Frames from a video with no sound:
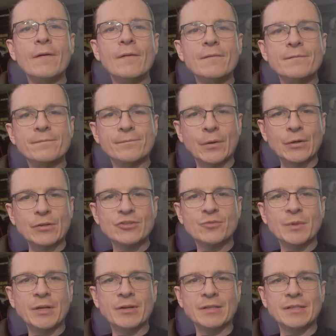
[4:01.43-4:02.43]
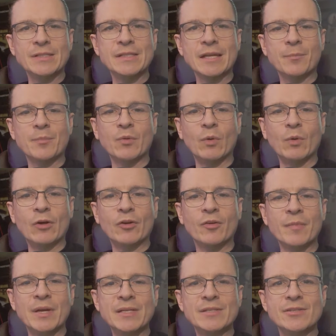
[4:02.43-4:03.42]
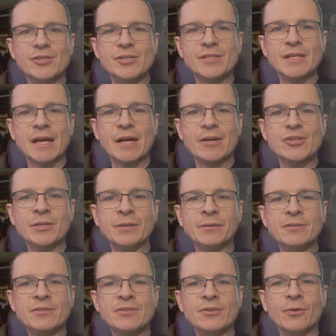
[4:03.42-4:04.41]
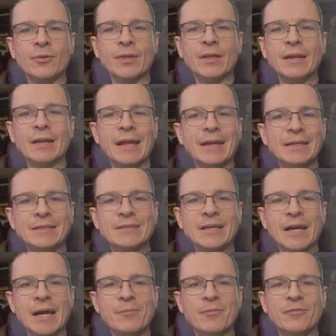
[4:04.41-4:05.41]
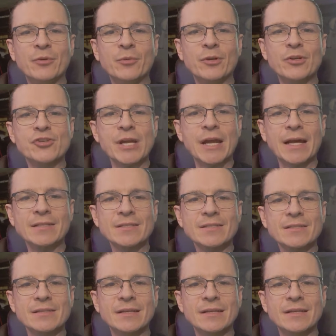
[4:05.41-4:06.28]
First, we are gonna set up the welcome messages action so that anytime a viewer chats,